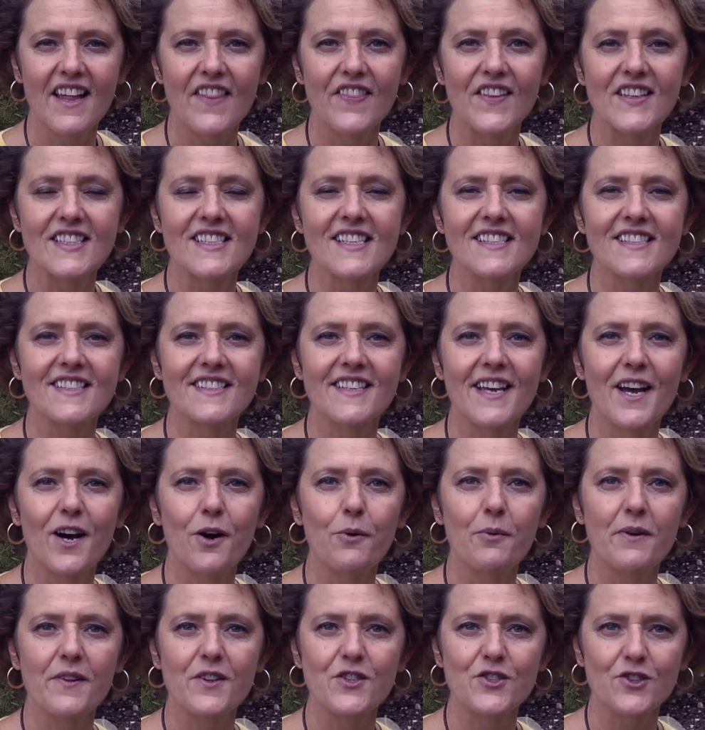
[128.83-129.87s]
This is Nell
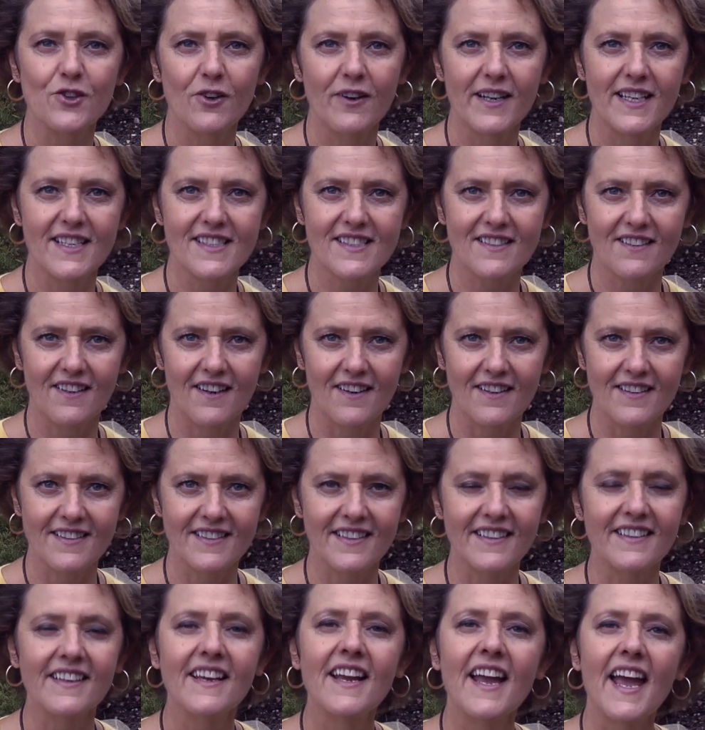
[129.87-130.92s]
with Joyous
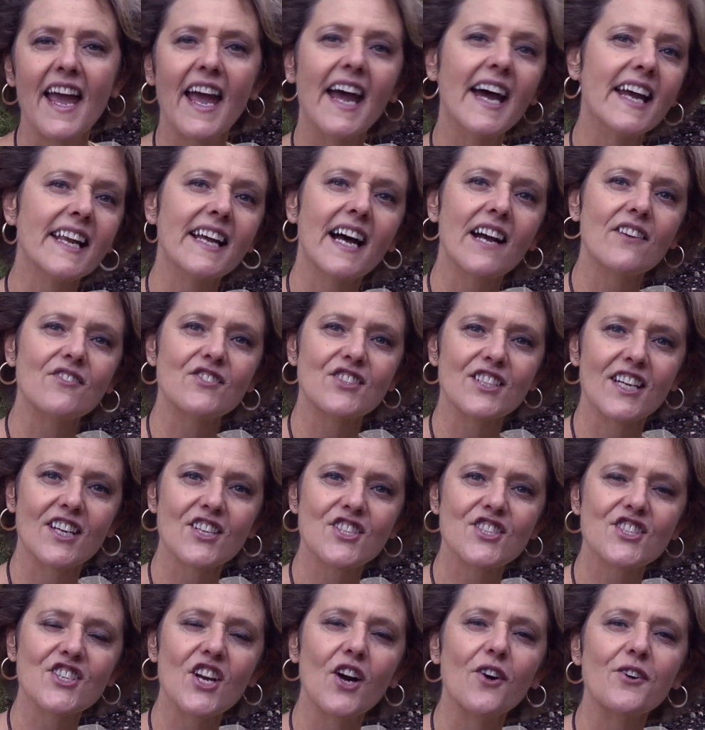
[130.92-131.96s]
Garden, and I've
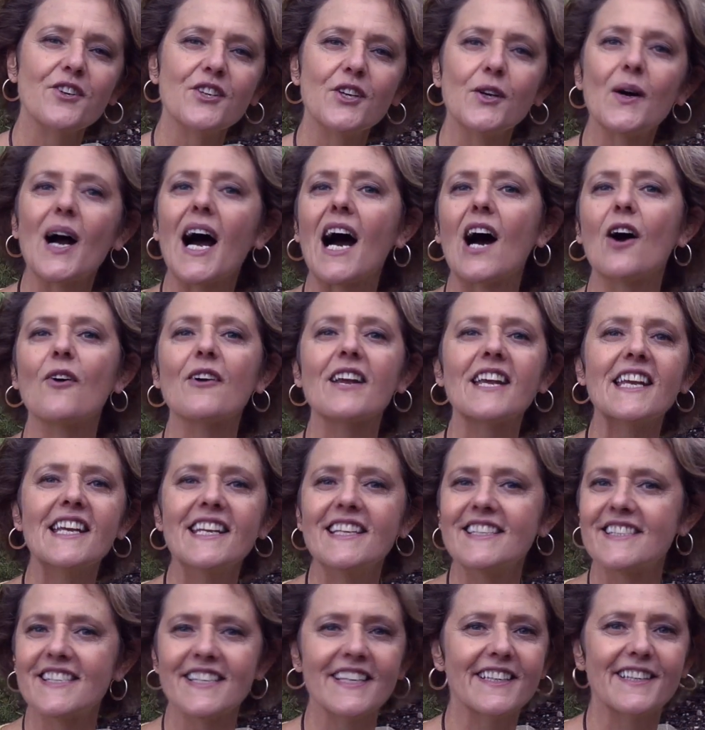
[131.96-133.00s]
just shown you how
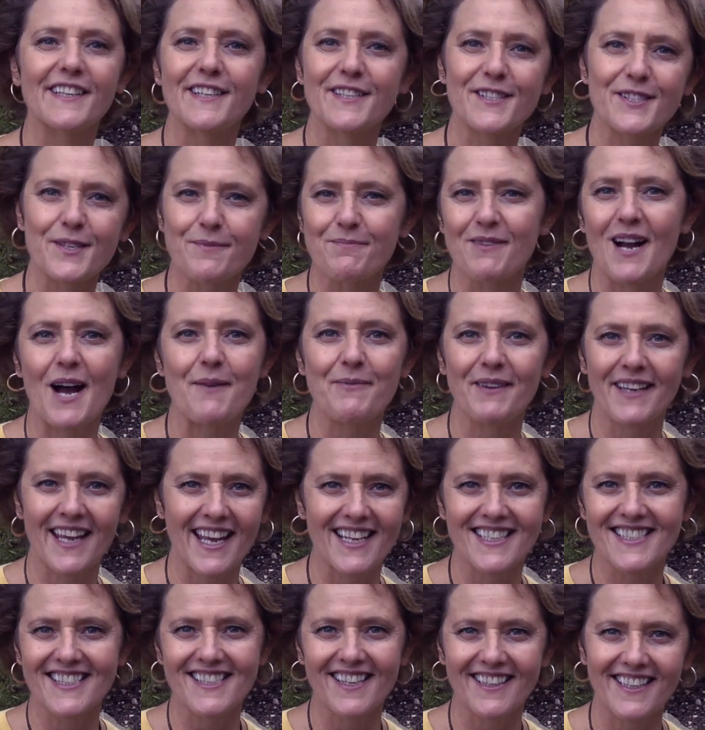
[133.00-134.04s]
easy it is to
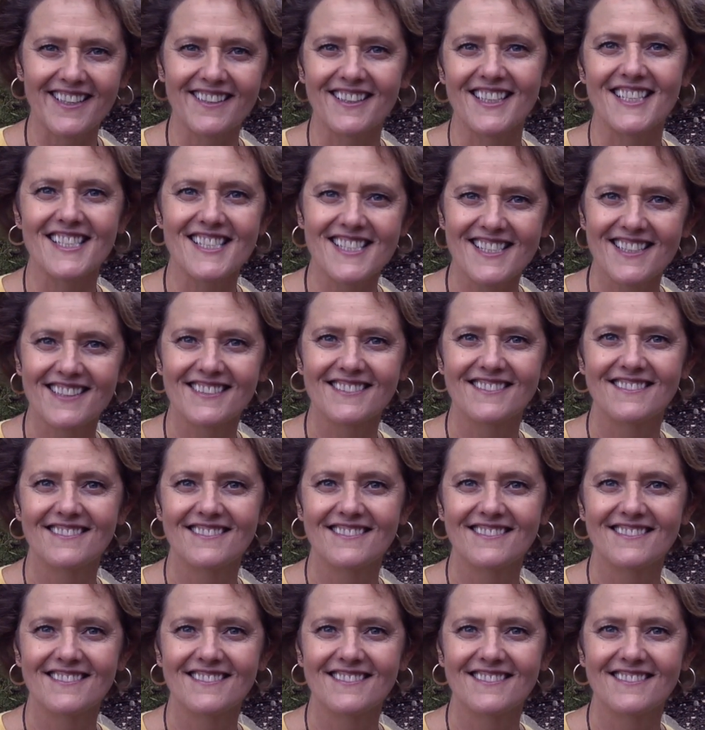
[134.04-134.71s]
propagate succulents.